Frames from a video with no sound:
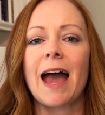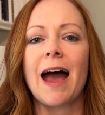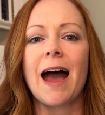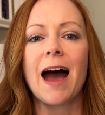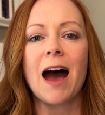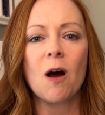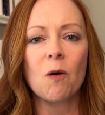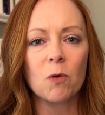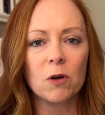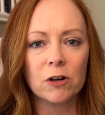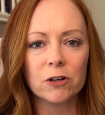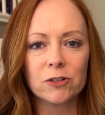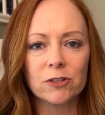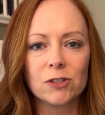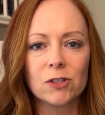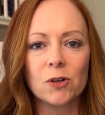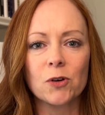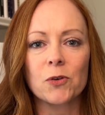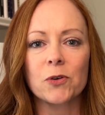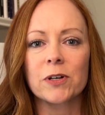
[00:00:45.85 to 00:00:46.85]
hours
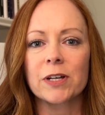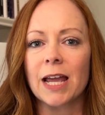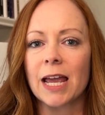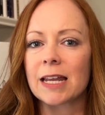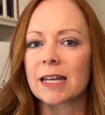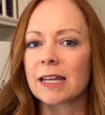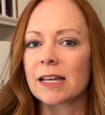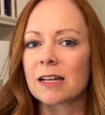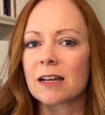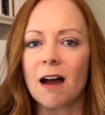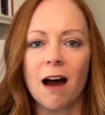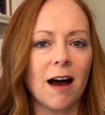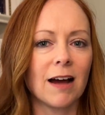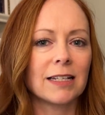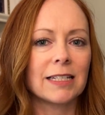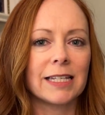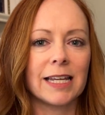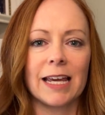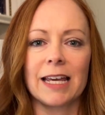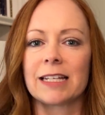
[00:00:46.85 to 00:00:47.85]
creating
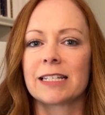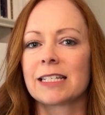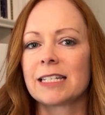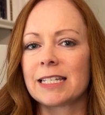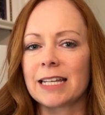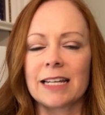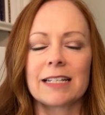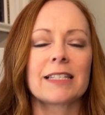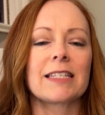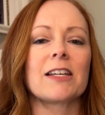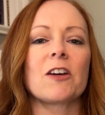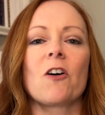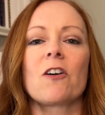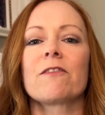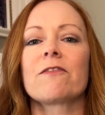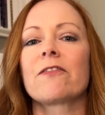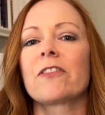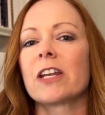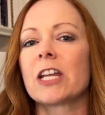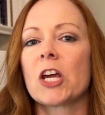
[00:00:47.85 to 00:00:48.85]
content, dancing
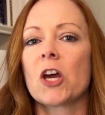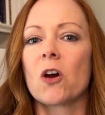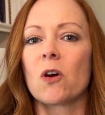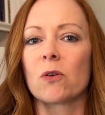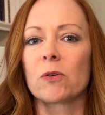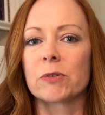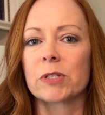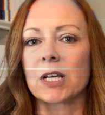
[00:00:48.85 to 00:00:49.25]
on videos,